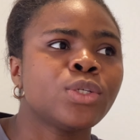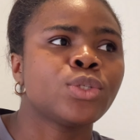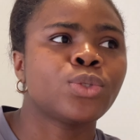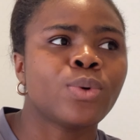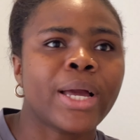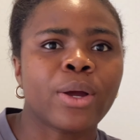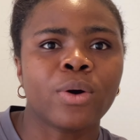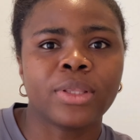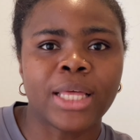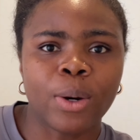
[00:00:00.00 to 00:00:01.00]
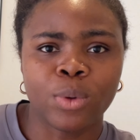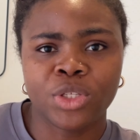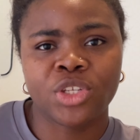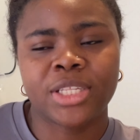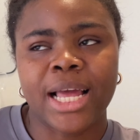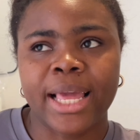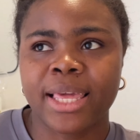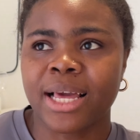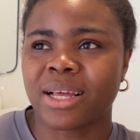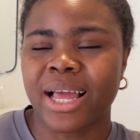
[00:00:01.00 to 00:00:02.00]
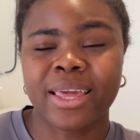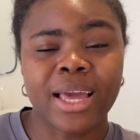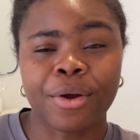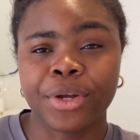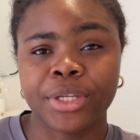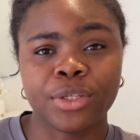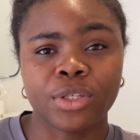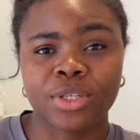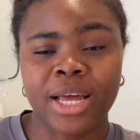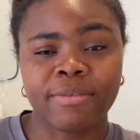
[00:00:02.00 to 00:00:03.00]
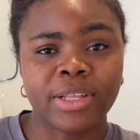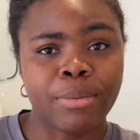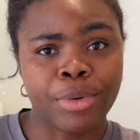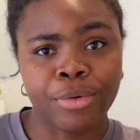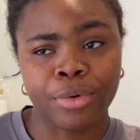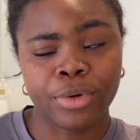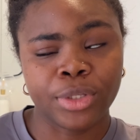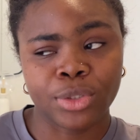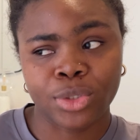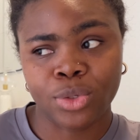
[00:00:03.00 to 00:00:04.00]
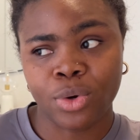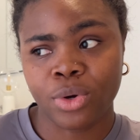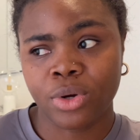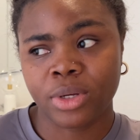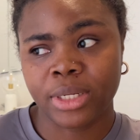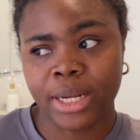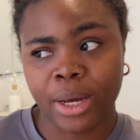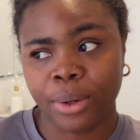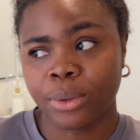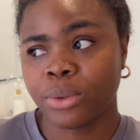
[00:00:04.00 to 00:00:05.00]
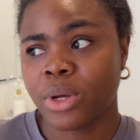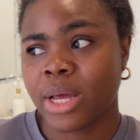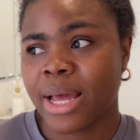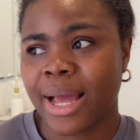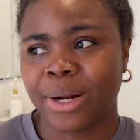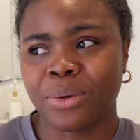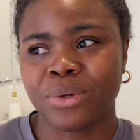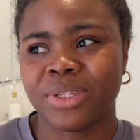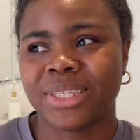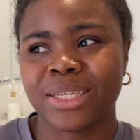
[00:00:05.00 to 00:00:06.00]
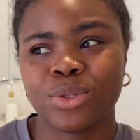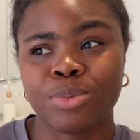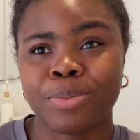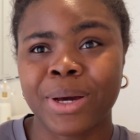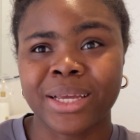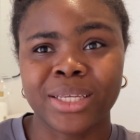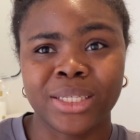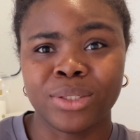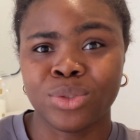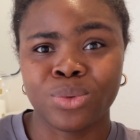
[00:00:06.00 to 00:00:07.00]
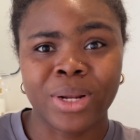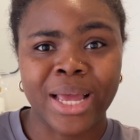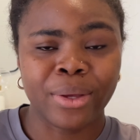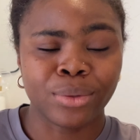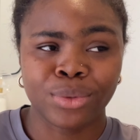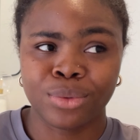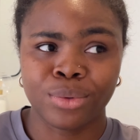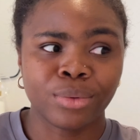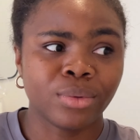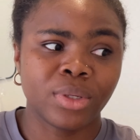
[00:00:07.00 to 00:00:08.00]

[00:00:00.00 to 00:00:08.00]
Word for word: So I got that one. Just that IKEA, IKEA currently doesn't have that mirror in stock now. I don't know, they say it will be back in July or so.